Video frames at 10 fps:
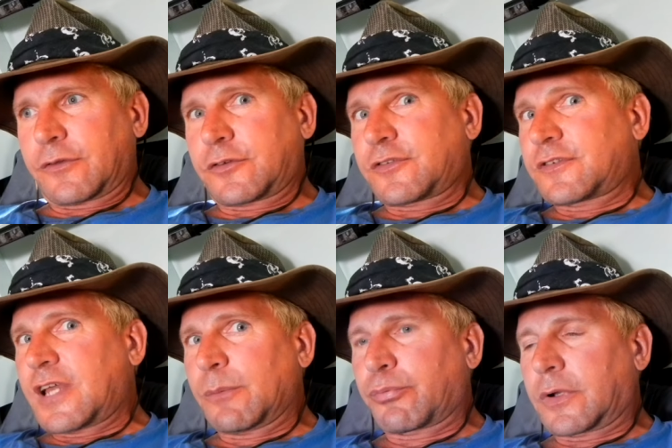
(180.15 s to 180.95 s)
the
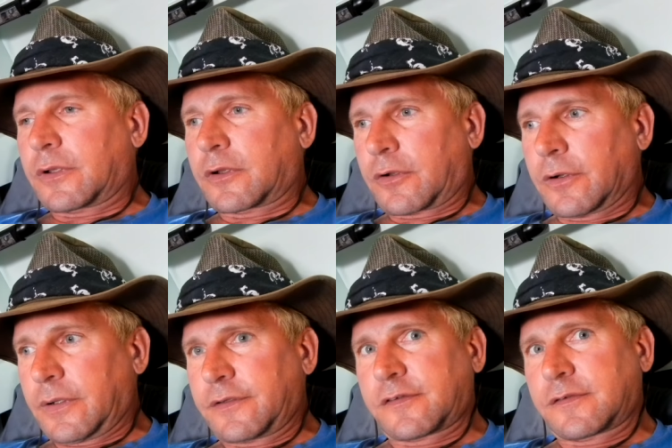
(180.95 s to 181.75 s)
temperate
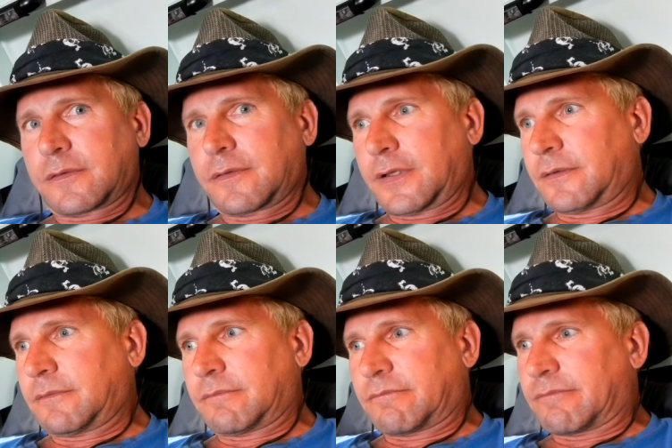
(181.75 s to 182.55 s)
currents that
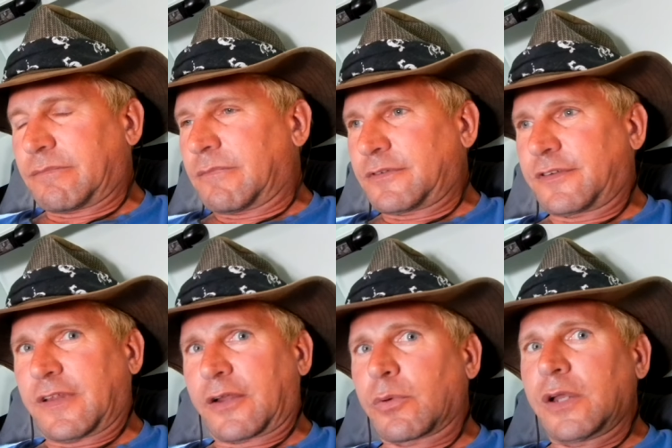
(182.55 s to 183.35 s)
are
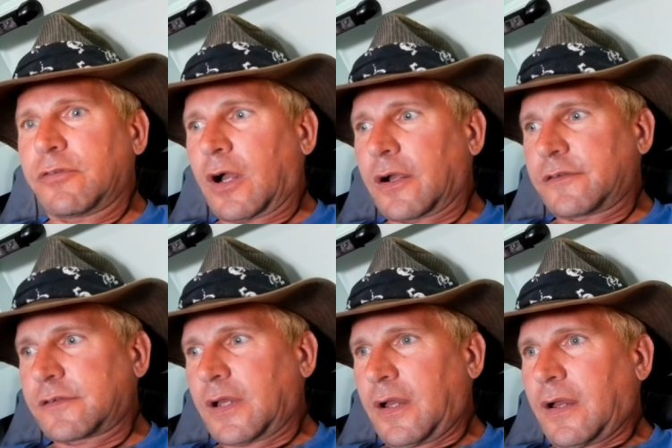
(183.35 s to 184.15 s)
just like
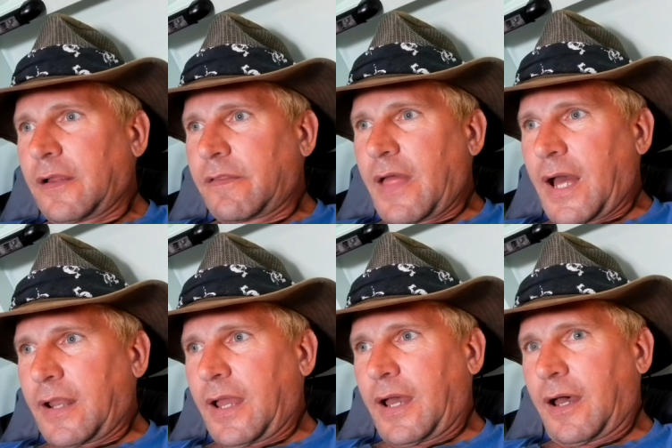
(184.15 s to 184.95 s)
graveyards,
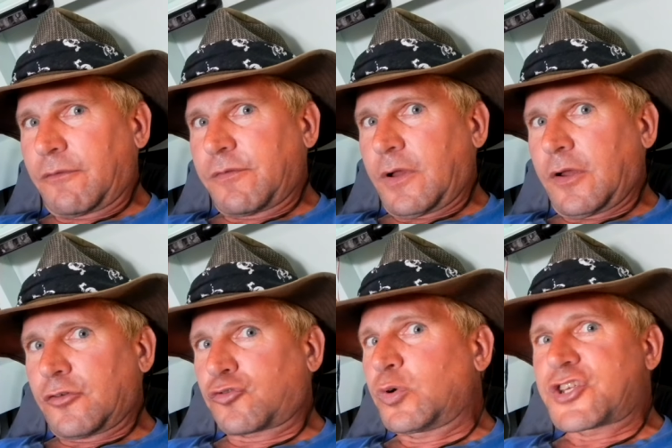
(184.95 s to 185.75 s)
that have
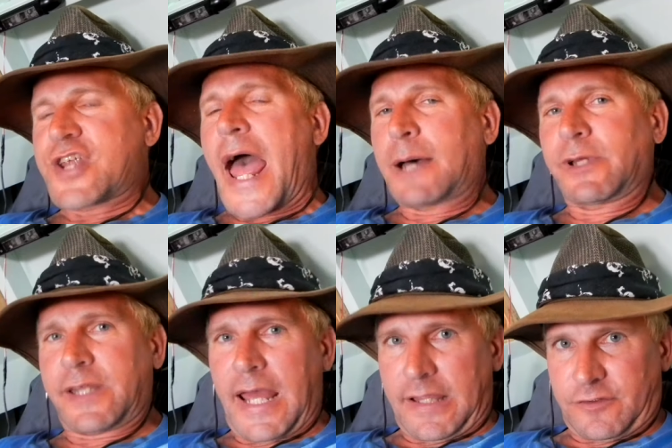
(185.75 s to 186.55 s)
switched
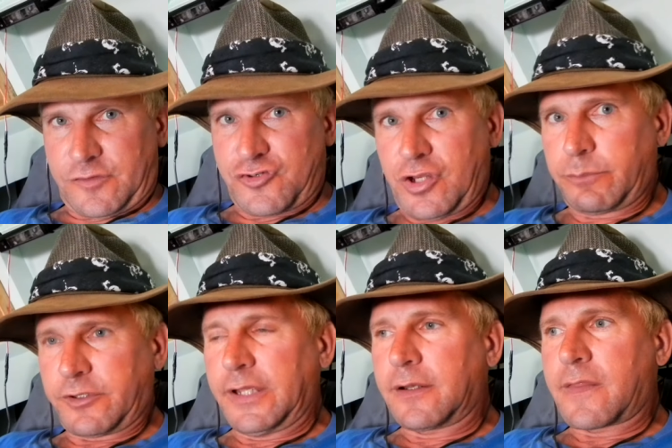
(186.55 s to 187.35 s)
habitats,
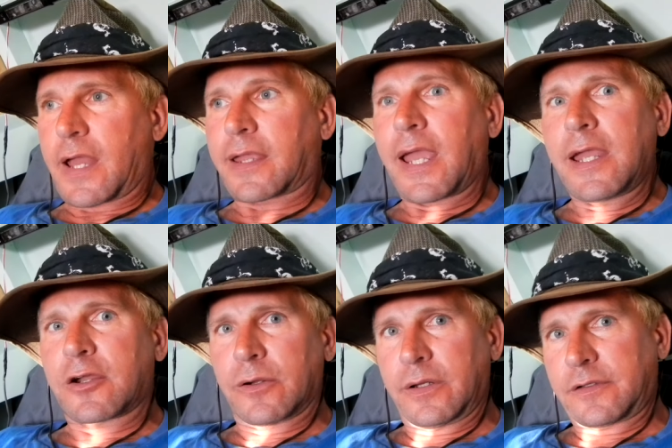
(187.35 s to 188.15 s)
jumped into that K
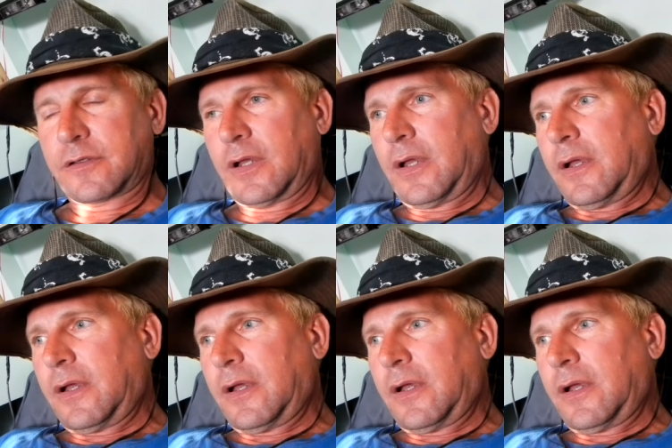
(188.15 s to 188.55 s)
current.